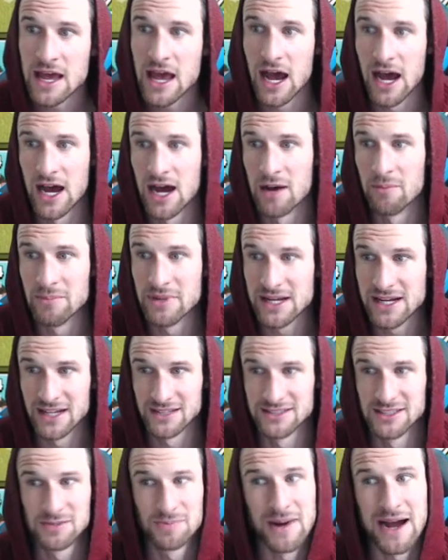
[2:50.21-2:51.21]
um,
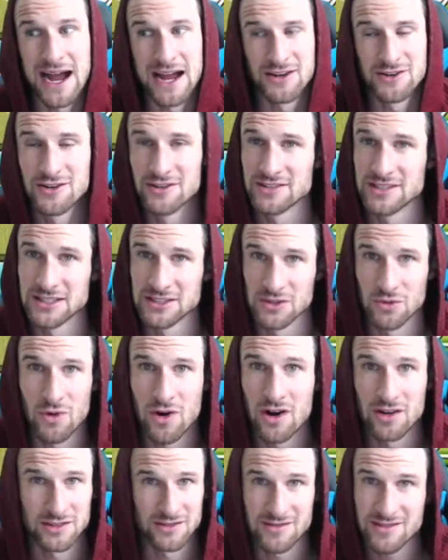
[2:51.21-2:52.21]
because it's behind two sets of
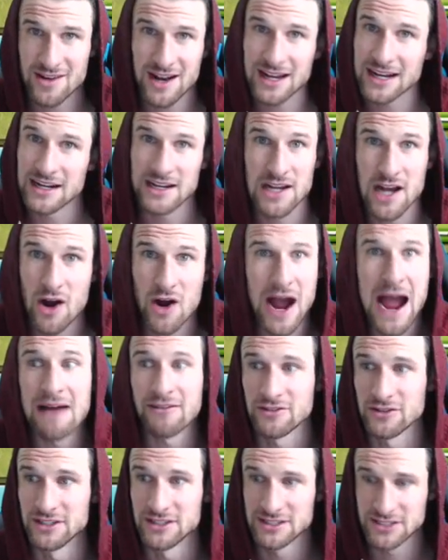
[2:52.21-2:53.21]
walls and they're not going to go
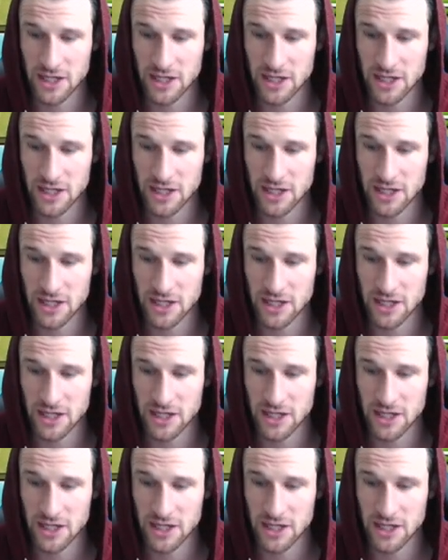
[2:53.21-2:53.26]
after it.